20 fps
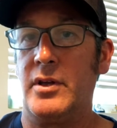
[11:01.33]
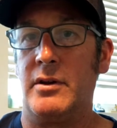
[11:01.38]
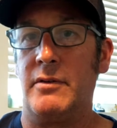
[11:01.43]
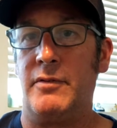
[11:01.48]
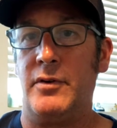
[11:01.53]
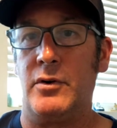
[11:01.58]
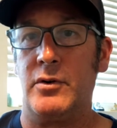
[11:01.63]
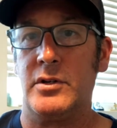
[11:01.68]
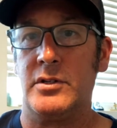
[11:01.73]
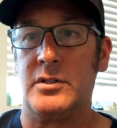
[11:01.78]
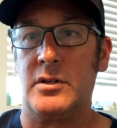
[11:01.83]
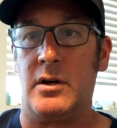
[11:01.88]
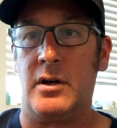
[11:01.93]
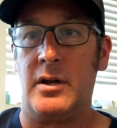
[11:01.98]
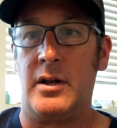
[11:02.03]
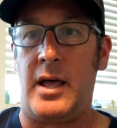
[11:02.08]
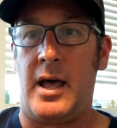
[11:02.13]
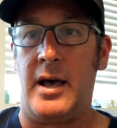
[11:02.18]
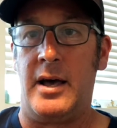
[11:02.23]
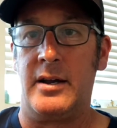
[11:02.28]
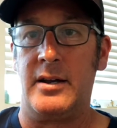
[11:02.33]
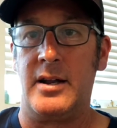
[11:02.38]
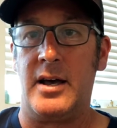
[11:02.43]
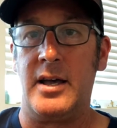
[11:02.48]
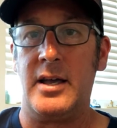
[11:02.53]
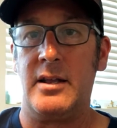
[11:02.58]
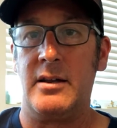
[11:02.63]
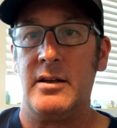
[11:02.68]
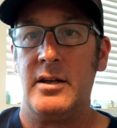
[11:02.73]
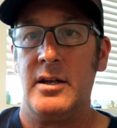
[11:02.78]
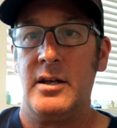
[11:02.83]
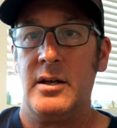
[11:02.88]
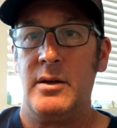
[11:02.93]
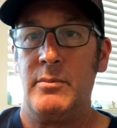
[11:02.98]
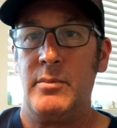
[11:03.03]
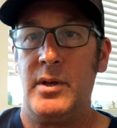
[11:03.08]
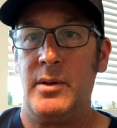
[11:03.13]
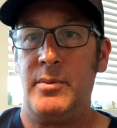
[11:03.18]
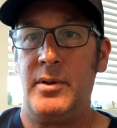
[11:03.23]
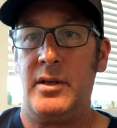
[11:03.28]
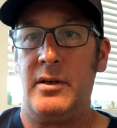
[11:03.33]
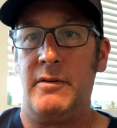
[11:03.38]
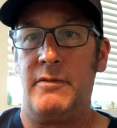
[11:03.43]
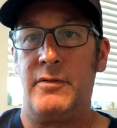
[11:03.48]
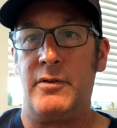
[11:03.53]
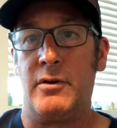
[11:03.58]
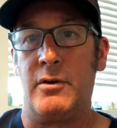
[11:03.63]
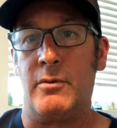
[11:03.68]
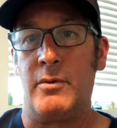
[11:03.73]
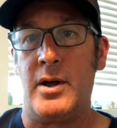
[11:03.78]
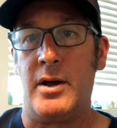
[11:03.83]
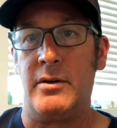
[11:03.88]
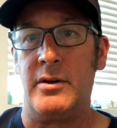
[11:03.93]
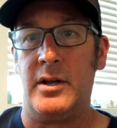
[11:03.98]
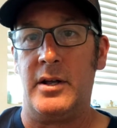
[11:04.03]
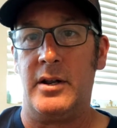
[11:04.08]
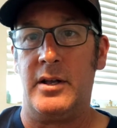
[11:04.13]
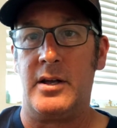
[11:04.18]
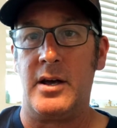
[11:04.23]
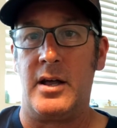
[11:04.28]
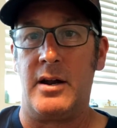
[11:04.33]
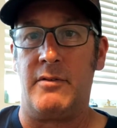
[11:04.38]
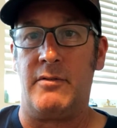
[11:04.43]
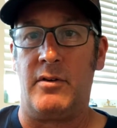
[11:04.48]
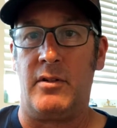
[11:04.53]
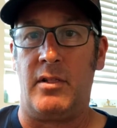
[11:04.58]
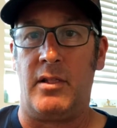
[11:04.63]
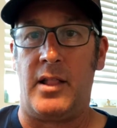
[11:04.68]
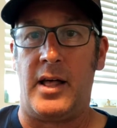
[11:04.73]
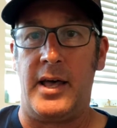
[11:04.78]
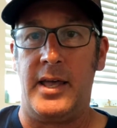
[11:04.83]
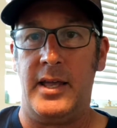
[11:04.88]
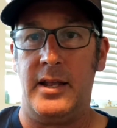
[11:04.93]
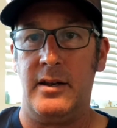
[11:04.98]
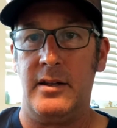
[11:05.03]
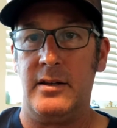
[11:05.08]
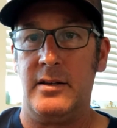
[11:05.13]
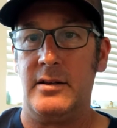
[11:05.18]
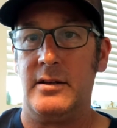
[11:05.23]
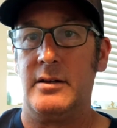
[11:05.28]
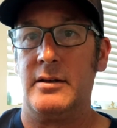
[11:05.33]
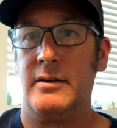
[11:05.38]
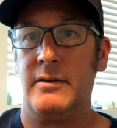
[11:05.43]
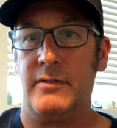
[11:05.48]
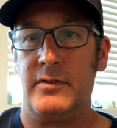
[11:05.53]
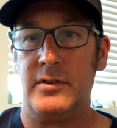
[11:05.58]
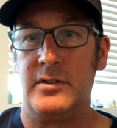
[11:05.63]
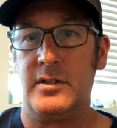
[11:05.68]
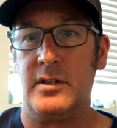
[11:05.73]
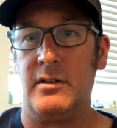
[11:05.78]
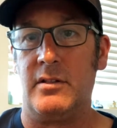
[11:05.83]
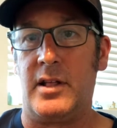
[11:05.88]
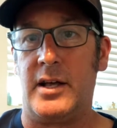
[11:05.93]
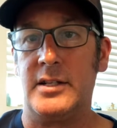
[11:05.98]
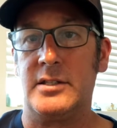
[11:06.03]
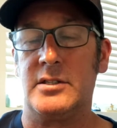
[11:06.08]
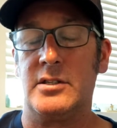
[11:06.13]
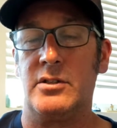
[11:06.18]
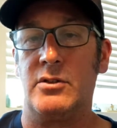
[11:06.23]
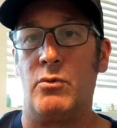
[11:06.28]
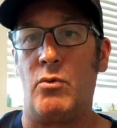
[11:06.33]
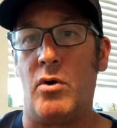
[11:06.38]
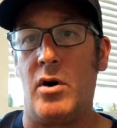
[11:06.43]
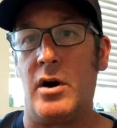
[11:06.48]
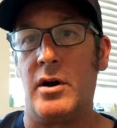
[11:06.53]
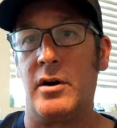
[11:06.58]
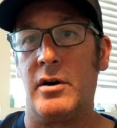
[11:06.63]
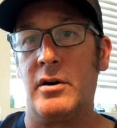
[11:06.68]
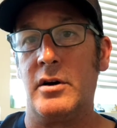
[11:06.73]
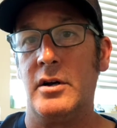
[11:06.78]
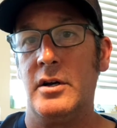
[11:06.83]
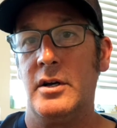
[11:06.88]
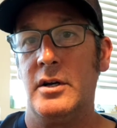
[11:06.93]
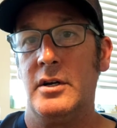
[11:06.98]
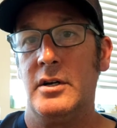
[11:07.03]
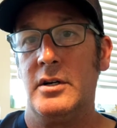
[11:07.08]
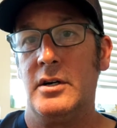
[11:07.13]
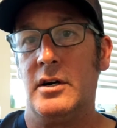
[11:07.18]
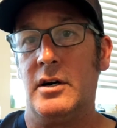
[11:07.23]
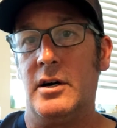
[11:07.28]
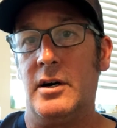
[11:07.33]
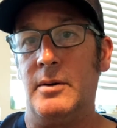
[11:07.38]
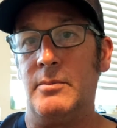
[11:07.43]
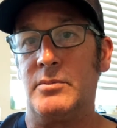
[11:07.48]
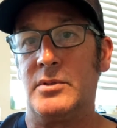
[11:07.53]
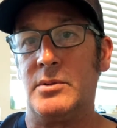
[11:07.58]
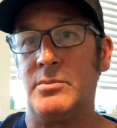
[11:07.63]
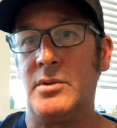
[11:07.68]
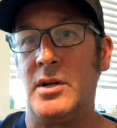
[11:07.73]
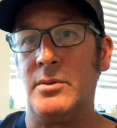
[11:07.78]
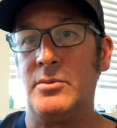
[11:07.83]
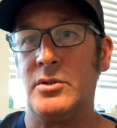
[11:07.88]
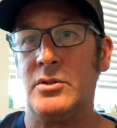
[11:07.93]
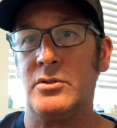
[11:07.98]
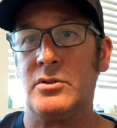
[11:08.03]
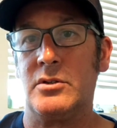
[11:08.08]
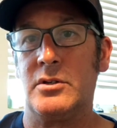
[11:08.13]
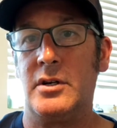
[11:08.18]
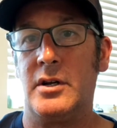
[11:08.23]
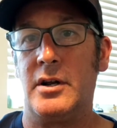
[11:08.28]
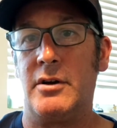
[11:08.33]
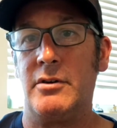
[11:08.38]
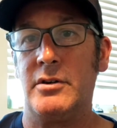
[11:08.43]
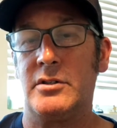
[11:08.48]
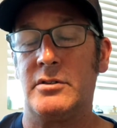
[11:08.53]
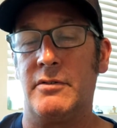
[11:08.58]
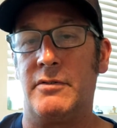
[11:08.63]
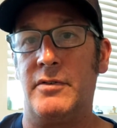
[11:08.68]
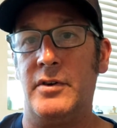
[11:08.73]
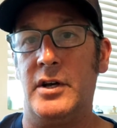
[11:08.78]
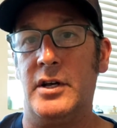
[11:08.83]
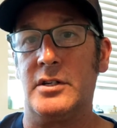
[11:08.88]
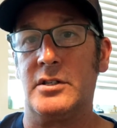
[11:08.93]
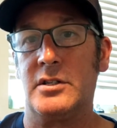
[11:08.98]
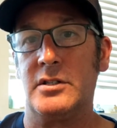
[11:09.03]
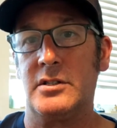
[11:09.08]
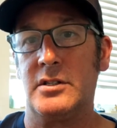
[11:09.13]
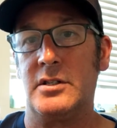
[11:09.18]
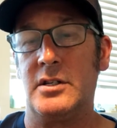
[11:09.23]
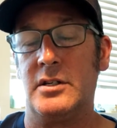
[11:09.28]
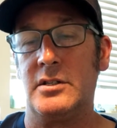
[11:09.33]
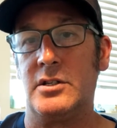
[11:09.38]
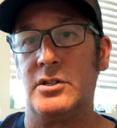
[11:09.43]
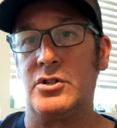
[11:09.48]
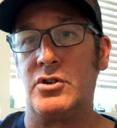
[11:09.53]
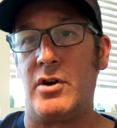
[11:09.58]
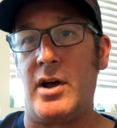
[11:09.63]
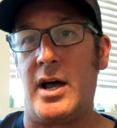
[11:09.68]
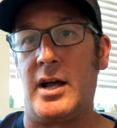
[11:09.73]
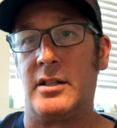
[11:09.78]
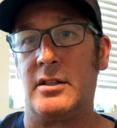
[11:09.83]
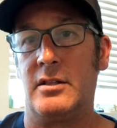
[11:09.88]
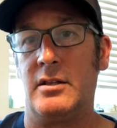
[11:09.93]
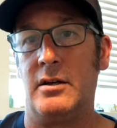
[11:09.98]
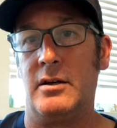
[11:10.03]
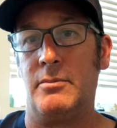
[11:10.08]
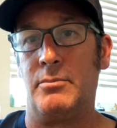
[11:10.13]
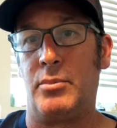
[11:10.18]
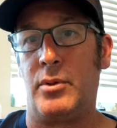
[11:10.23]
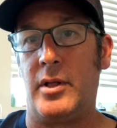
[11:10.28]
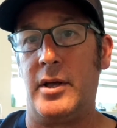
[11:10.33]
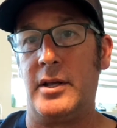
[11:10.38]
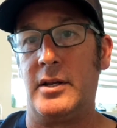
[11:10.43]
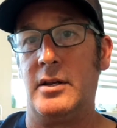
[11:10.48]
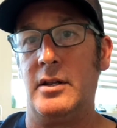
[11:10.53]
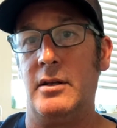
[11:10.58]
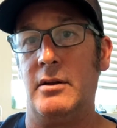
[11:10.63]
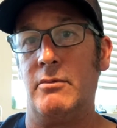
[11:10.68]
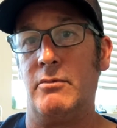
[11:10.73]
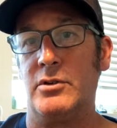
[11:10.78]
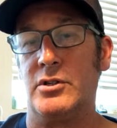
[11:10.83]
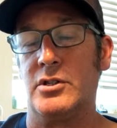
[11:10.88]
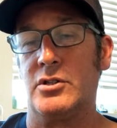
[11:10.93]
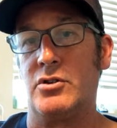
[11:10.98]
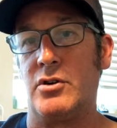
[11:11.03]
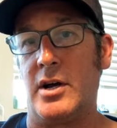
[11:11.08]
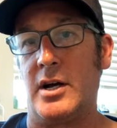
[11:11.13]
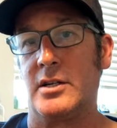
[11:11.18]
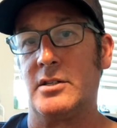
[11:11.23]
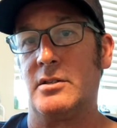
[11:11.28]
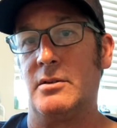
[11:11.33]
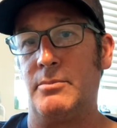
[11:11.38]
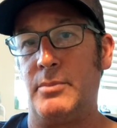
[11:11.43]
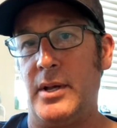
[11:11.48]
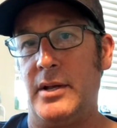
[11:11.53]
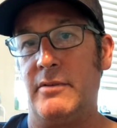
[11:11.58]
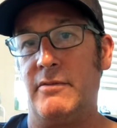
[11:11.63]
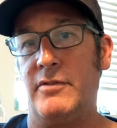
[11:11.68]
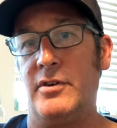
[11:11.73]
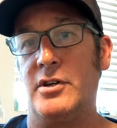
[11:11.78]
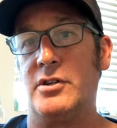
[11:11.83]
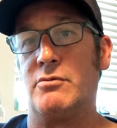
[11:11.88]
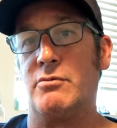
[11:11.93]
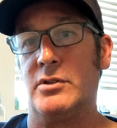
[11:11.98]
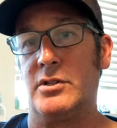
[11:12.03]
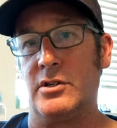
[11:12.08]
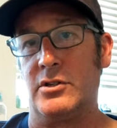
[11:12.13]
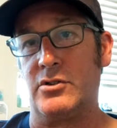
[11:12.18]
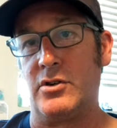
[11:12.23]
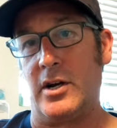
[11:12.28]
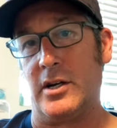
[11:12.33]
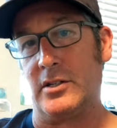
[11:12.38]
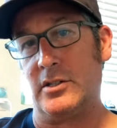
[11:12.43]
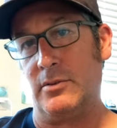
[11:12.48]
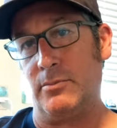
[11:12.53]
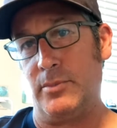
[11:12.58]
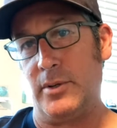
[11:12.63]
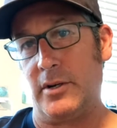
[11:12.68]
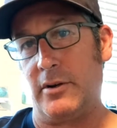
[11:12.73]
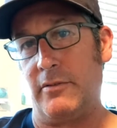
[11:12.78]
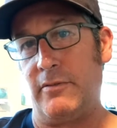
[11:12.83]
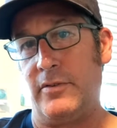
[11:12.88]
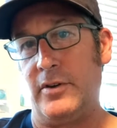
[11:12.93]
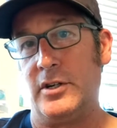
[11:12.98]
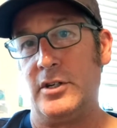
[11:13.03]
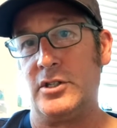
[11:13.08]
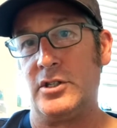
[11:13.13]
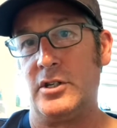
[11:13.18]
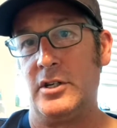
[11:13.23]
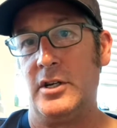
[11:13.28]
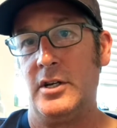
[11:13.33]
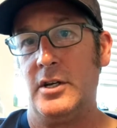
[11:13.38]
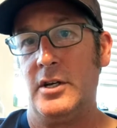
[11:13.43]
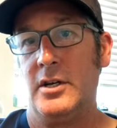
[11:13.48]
thing to focus on at night, maybe if you're around any kind of a light, if you see lights in the water, sometimes those are good areas to fish because it does attract plankton, which attracts the bait fish, which attracts the bigger fish.